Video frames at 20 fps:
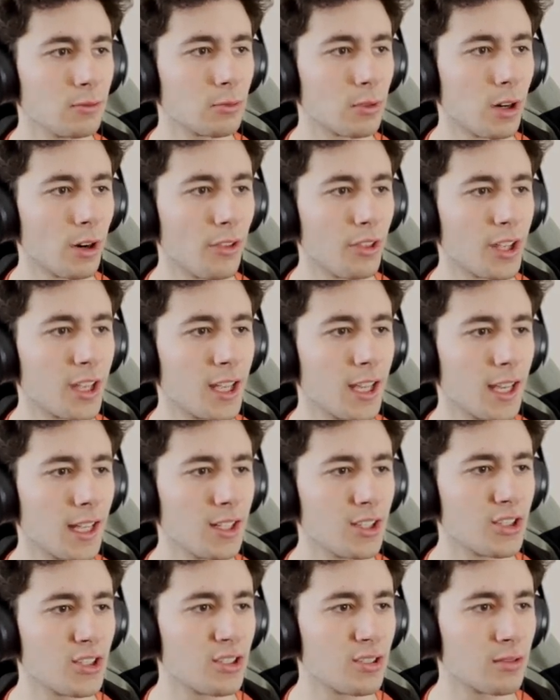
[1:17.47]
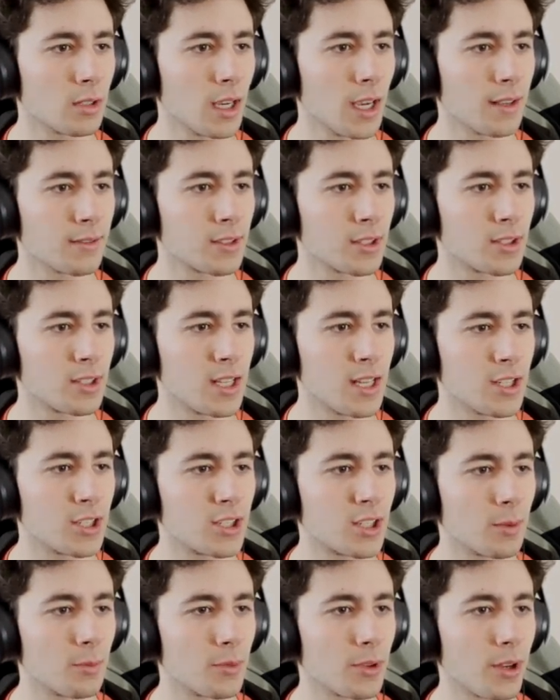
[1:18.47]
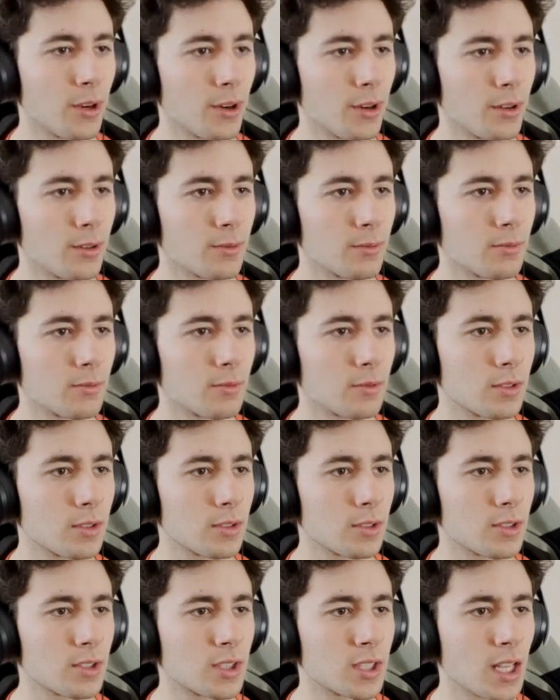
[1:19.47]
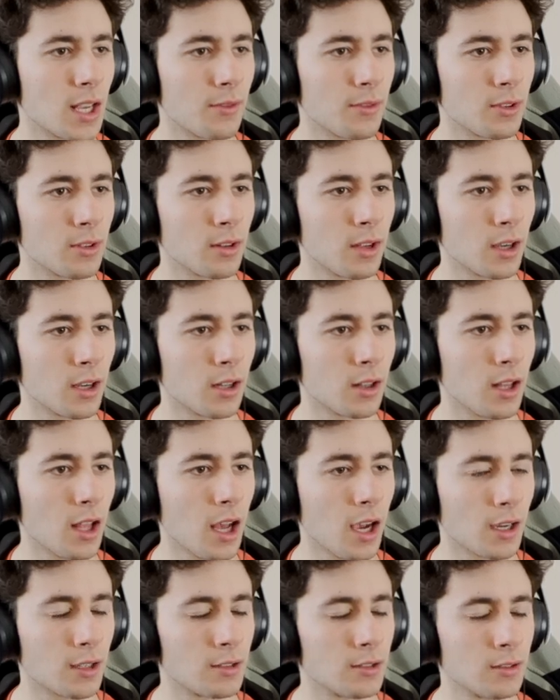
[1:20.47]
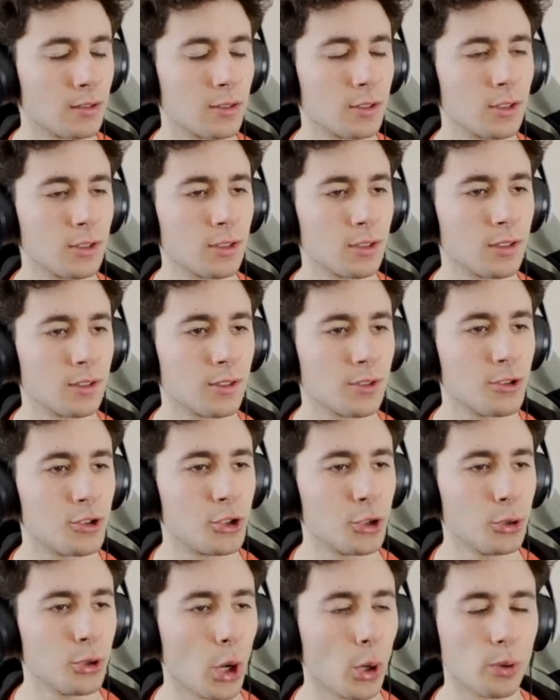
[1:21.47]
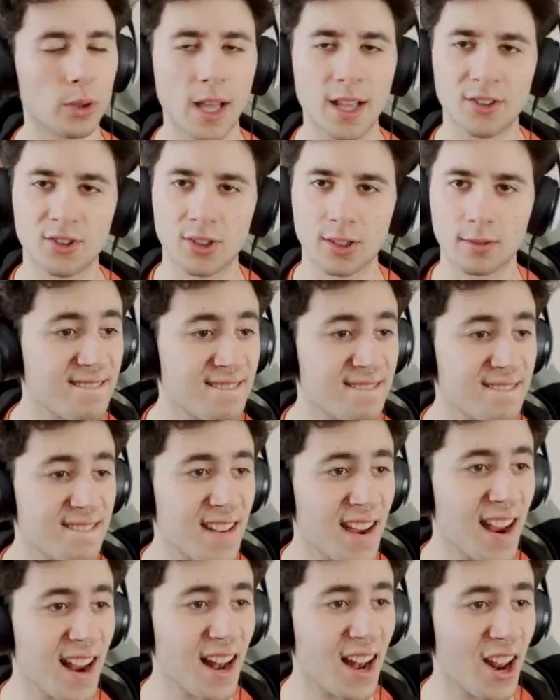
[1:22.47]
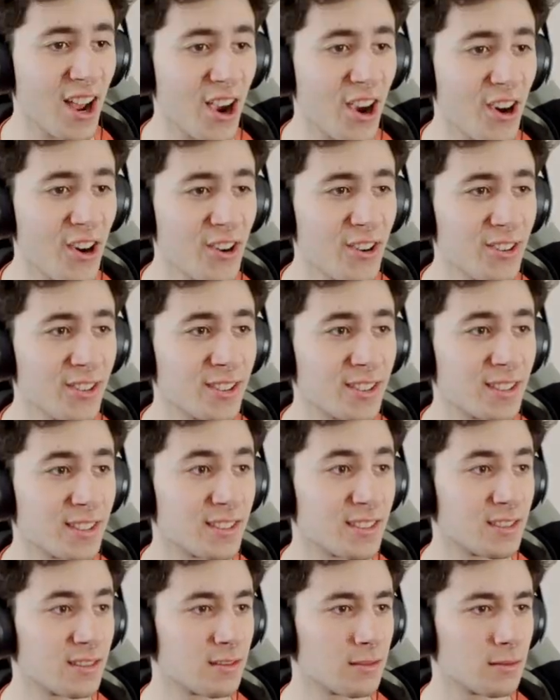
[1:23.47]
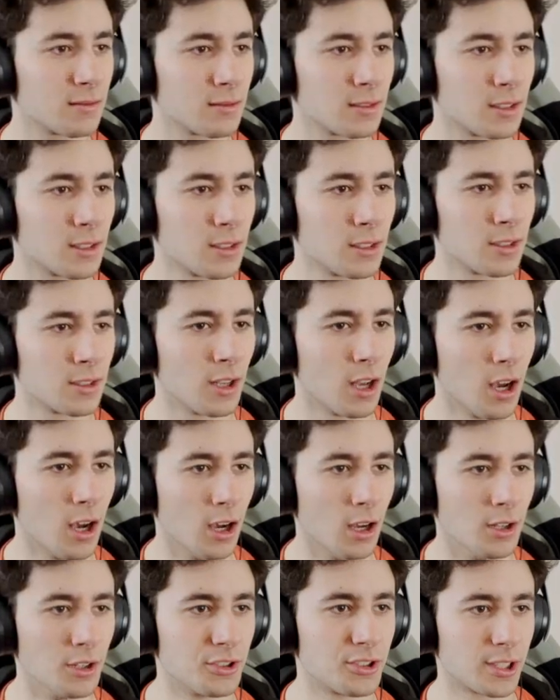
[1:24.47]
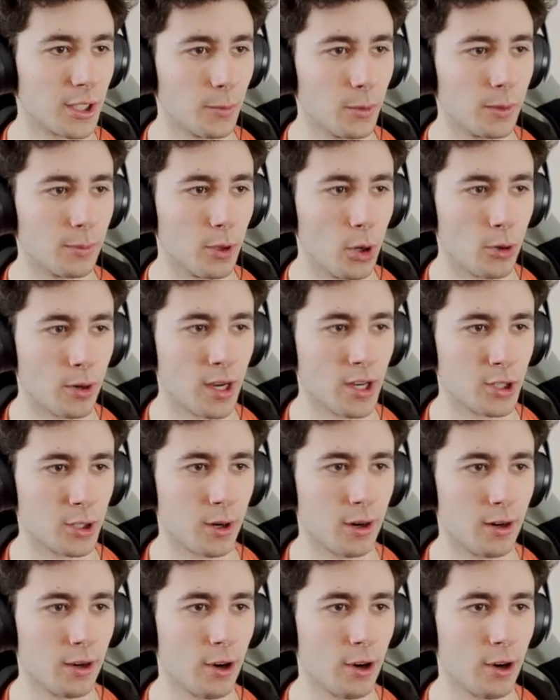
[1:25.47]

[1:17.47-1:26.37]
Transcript: where are the kids? I have to teach them their seven o'clock judo lesson. Hello? Someone broke into our